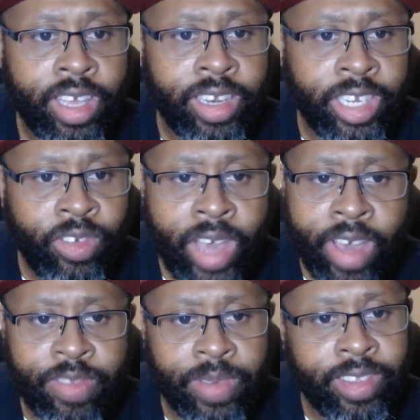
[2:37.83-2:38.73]
They do
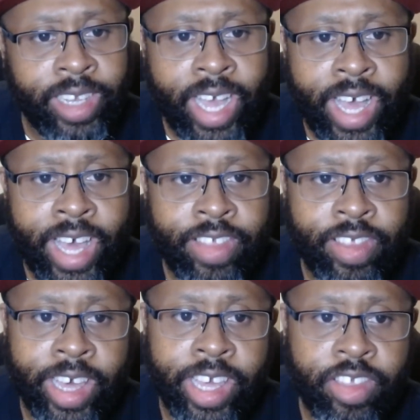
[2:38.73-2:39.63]
have some other guys
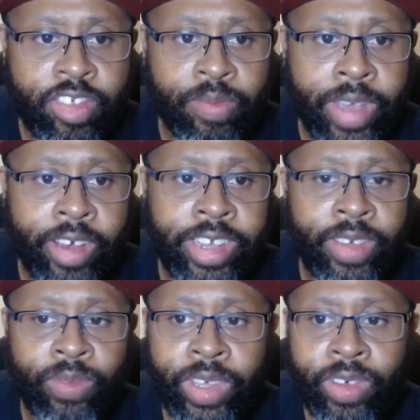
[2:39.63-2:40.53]
like
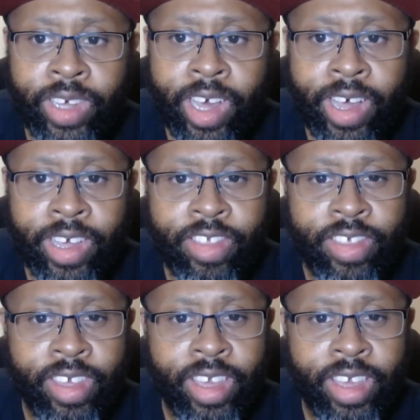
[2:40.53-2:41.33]
Jamarion Wilcox.